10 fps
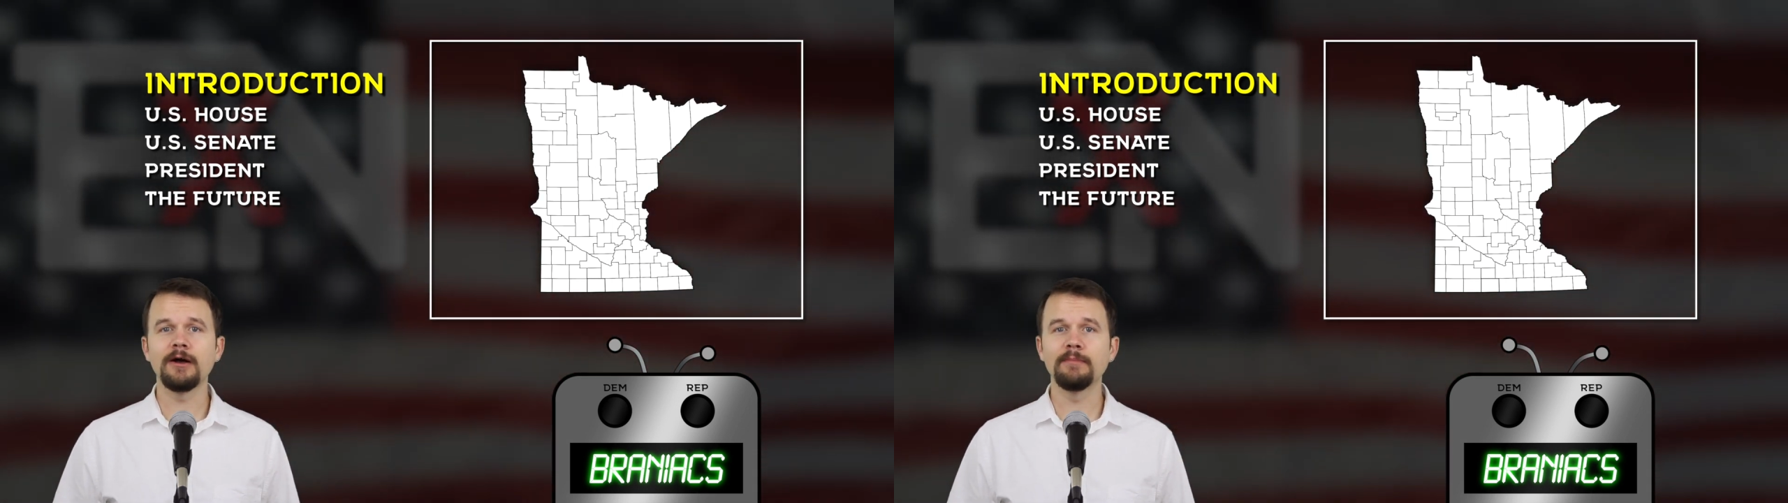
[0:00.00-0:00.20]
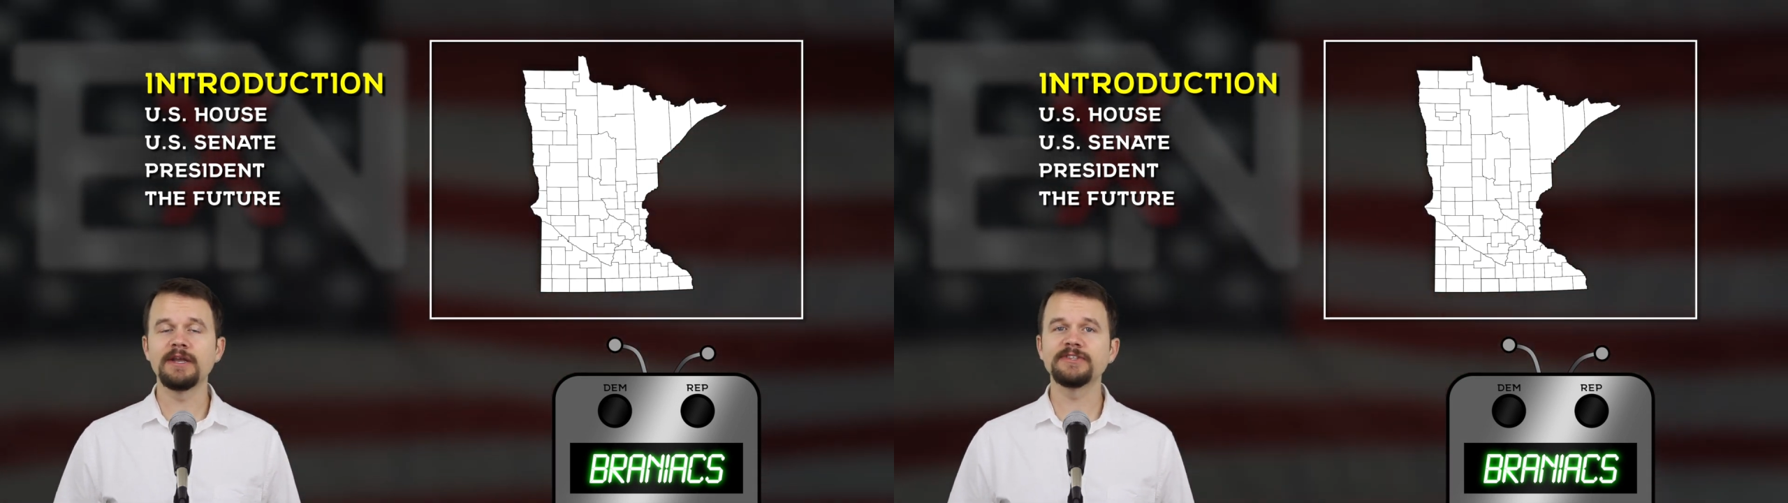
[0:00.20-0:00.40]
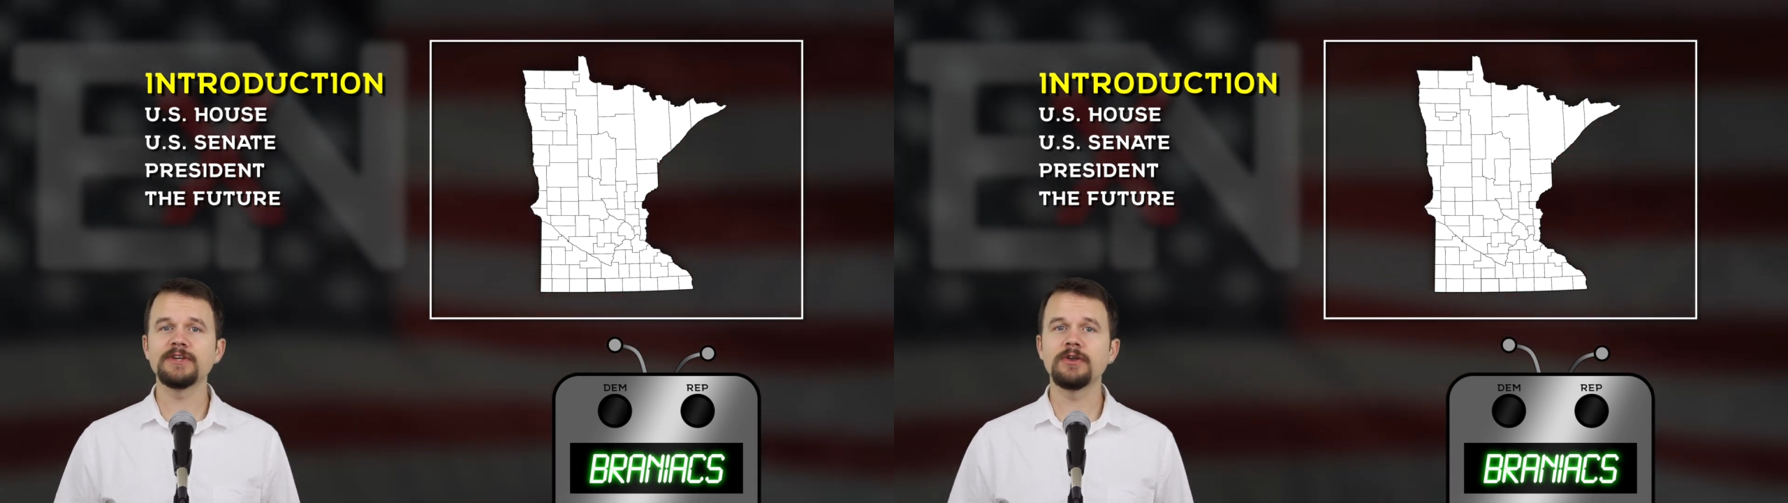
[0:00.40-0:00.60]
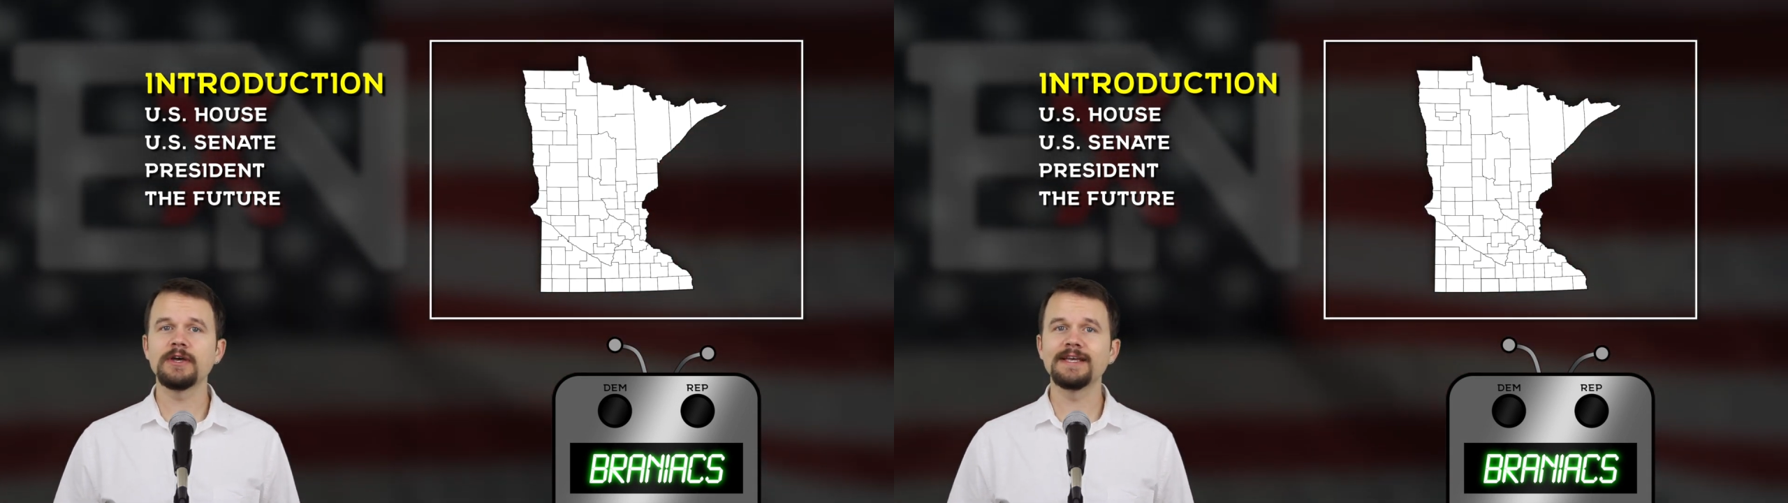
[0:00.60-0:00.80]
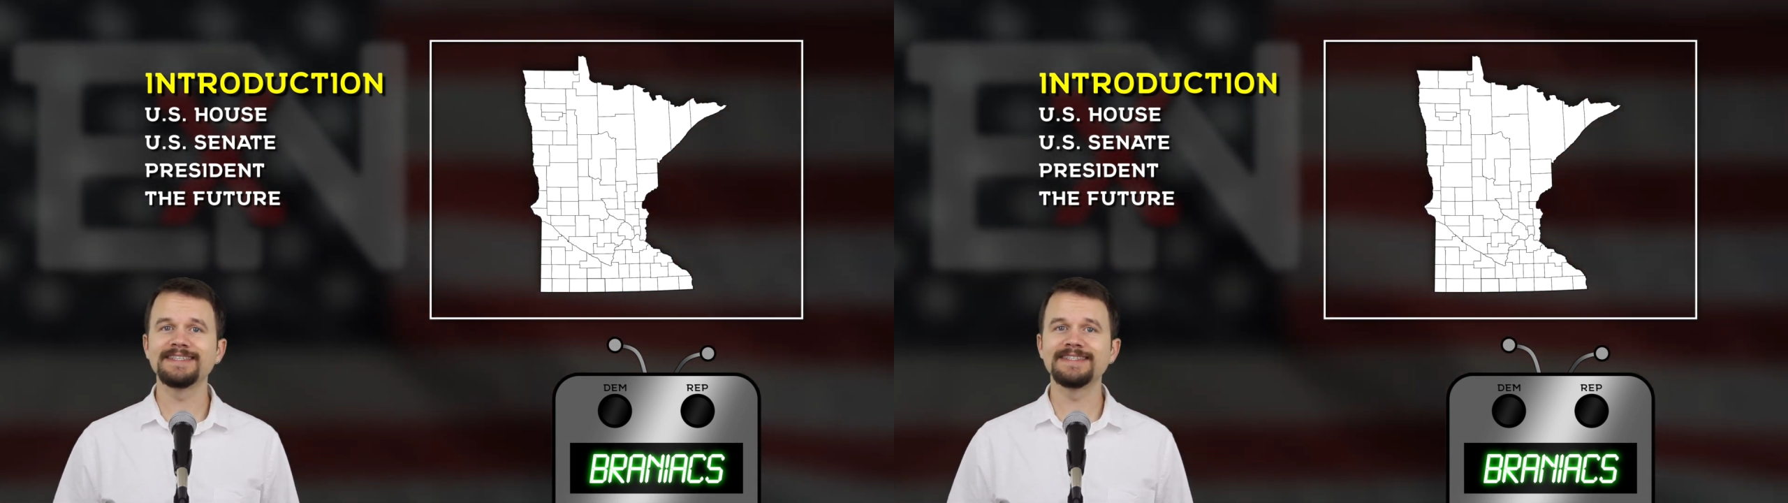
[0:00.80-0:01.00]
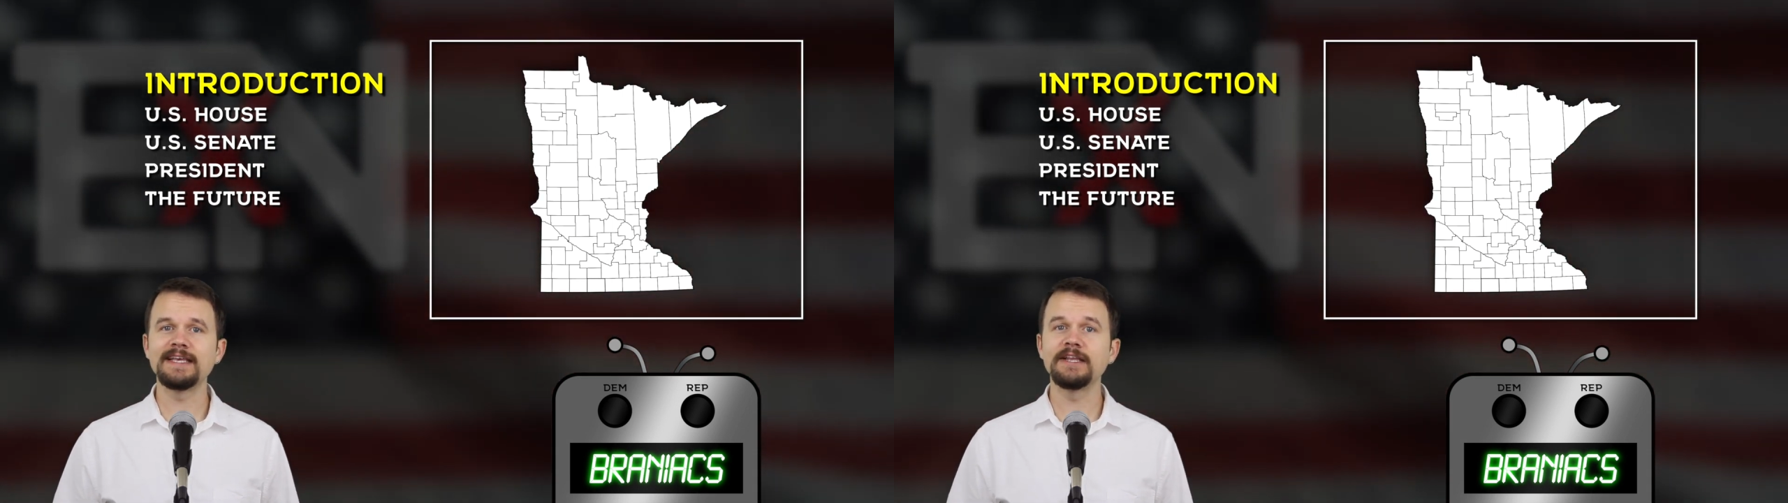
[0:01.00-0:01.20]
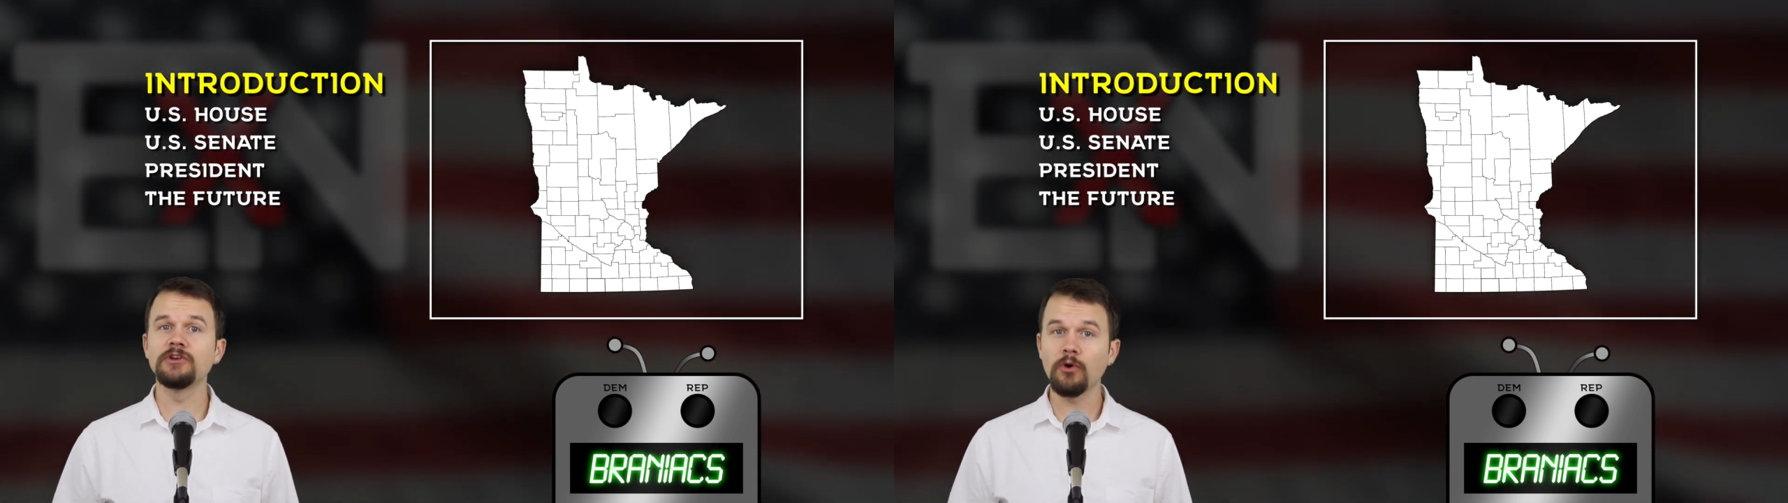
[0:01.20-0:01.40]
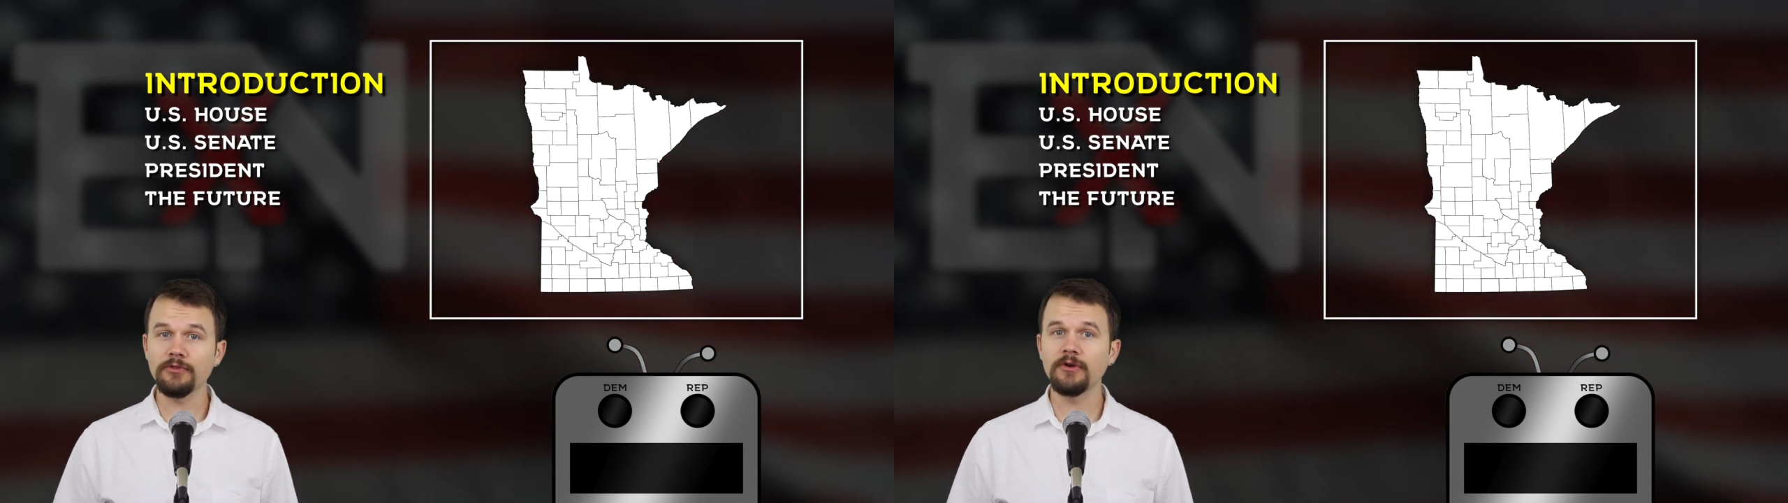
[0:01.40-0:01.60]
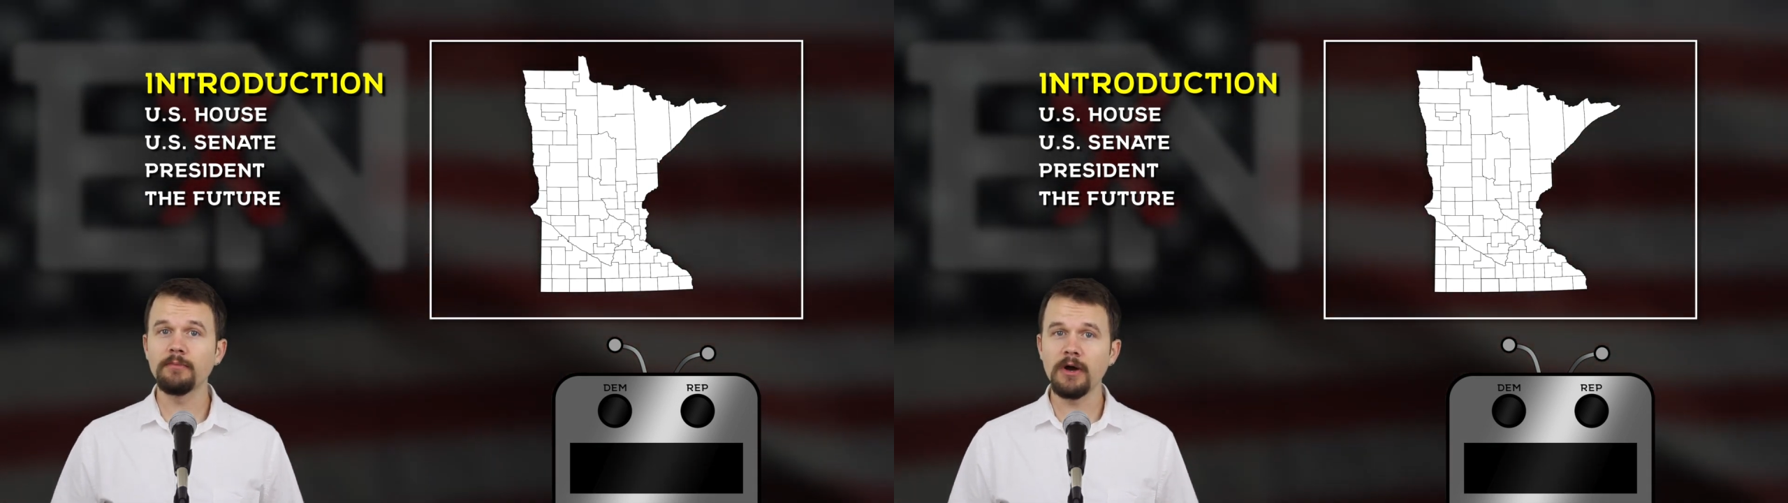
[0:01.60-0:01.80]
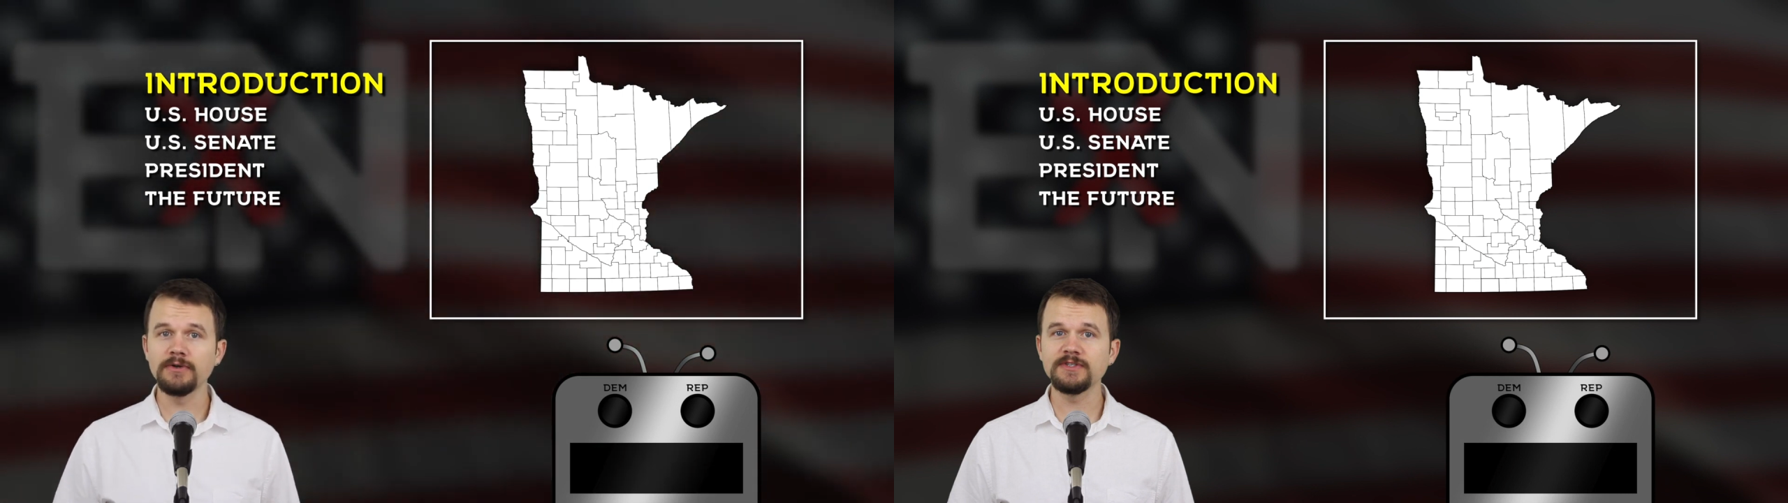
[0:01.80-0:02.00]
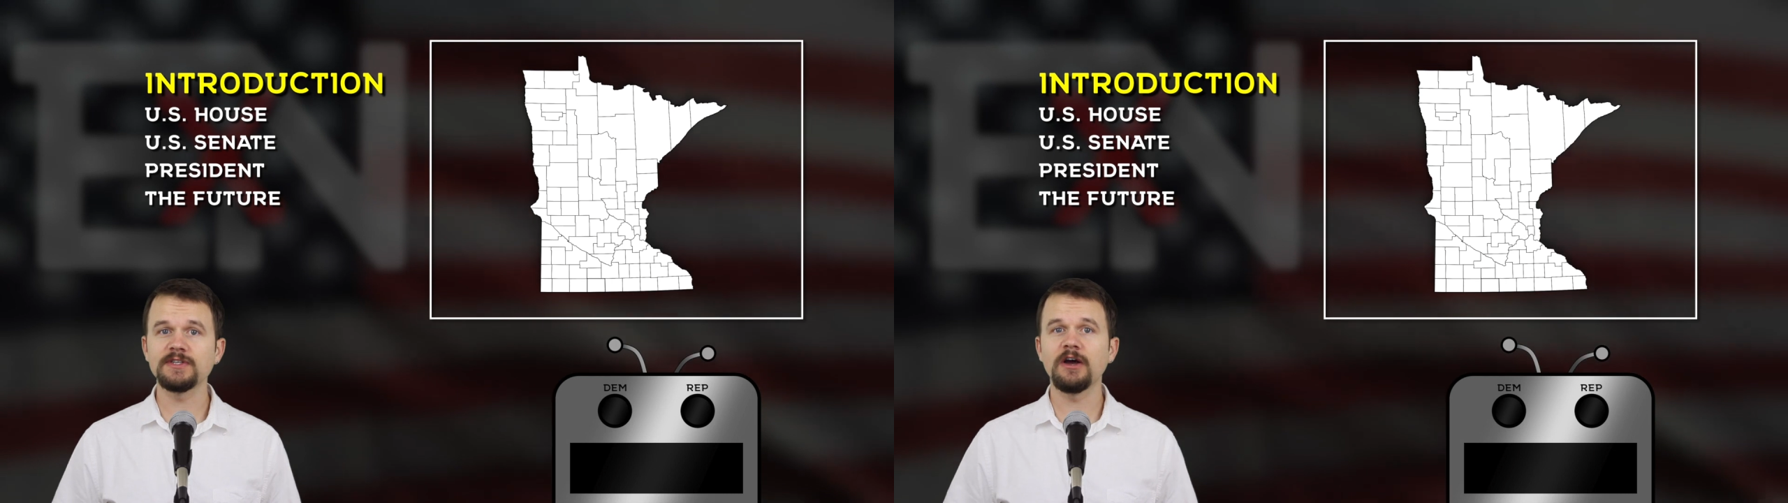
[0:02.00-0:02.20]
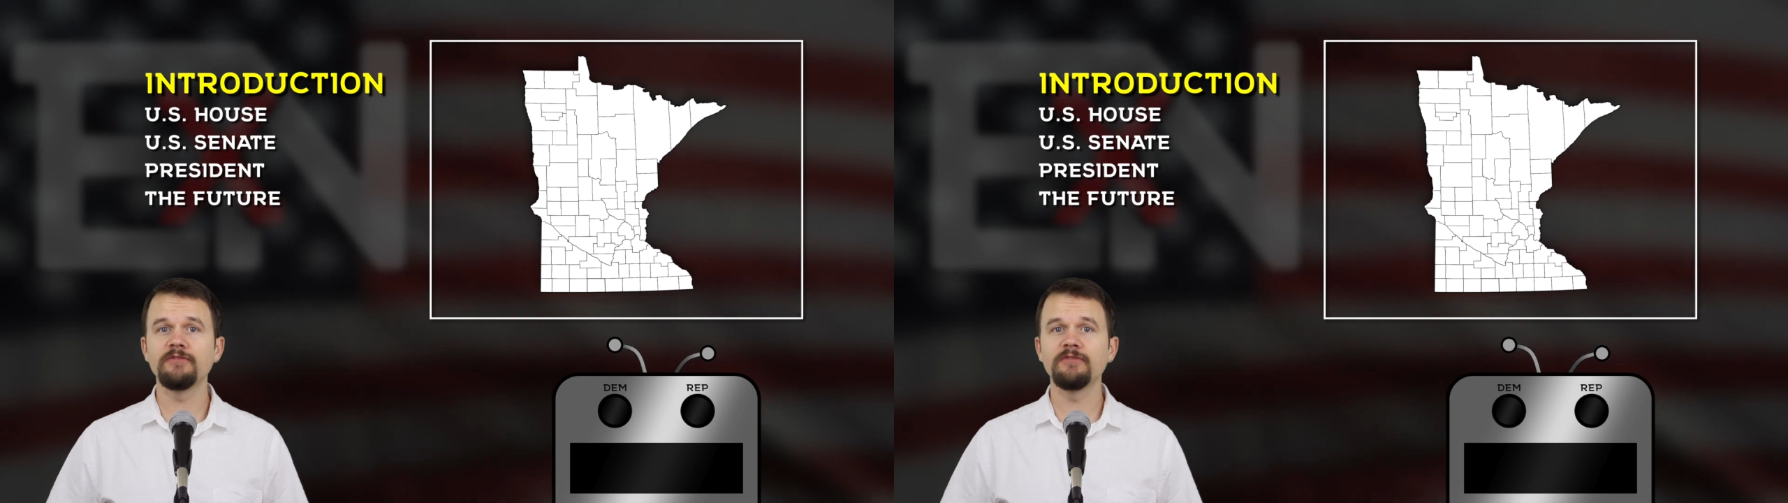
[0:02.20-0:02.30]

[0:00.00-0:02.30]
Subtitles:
Minnesota is the northernmost